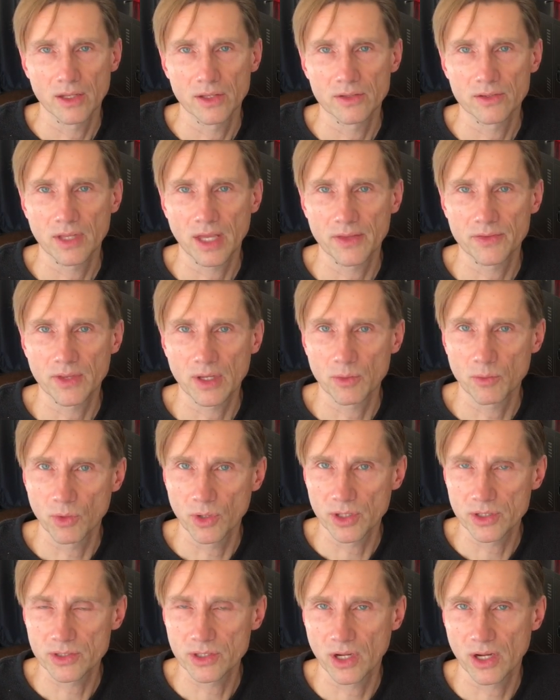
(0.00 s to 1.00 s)
that they
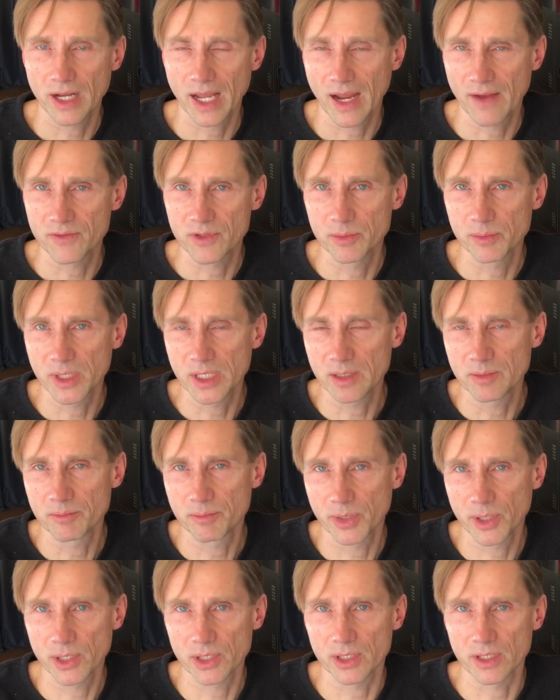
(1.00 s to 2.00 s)
worked on after meeting
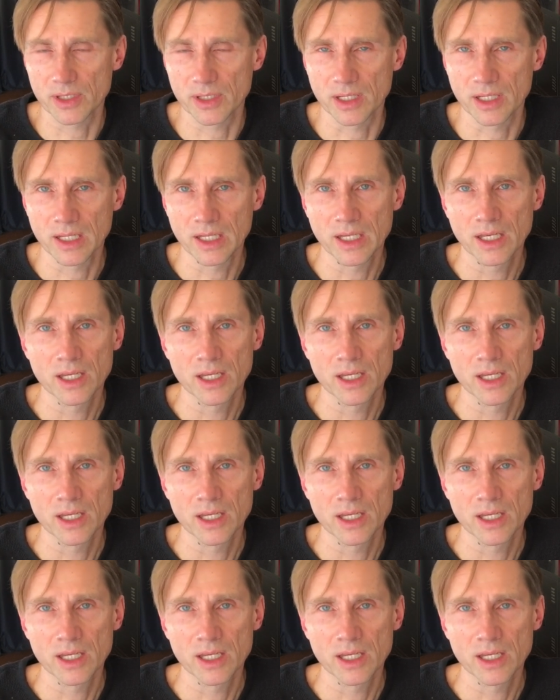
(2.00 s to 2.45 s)
Burton.